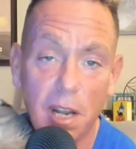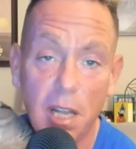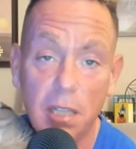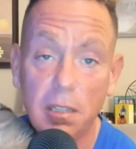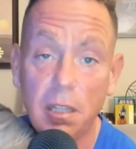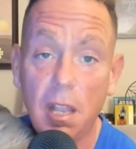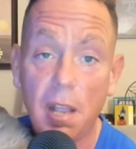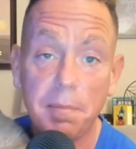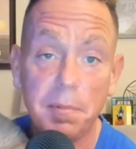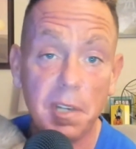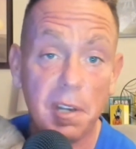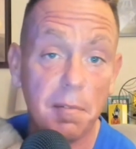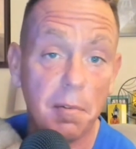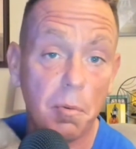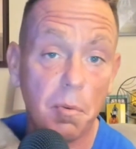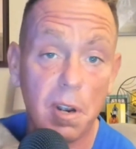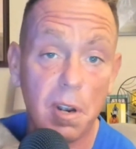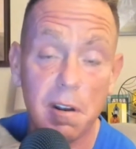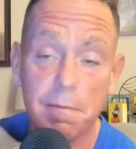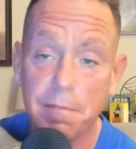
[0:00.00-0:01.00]
I'd love to give
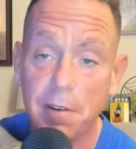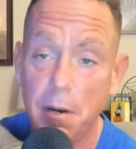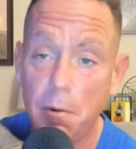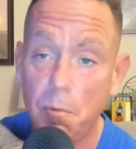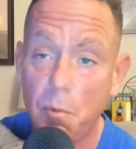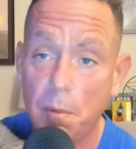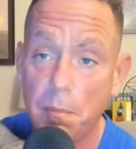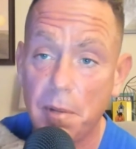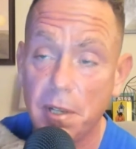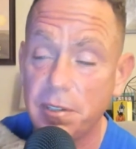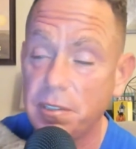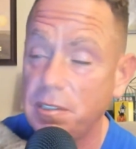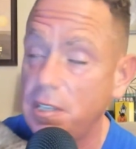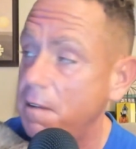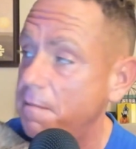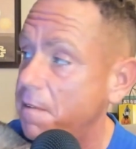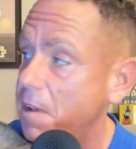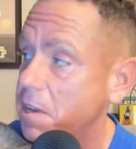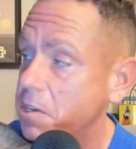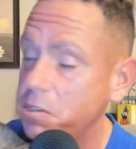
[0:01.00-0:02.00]
away a free 1-month
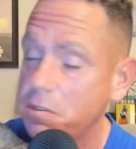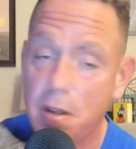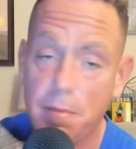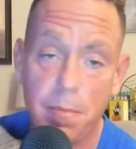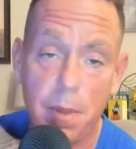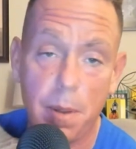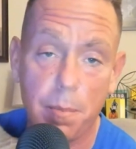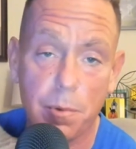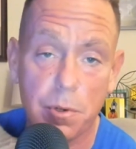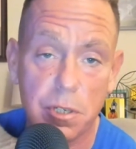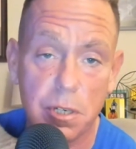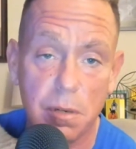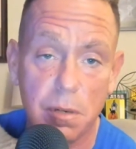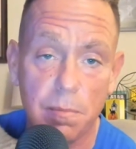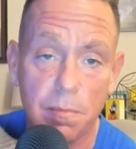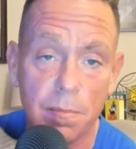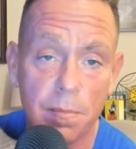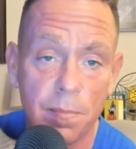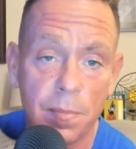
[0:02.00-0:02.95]
DFS Club membership.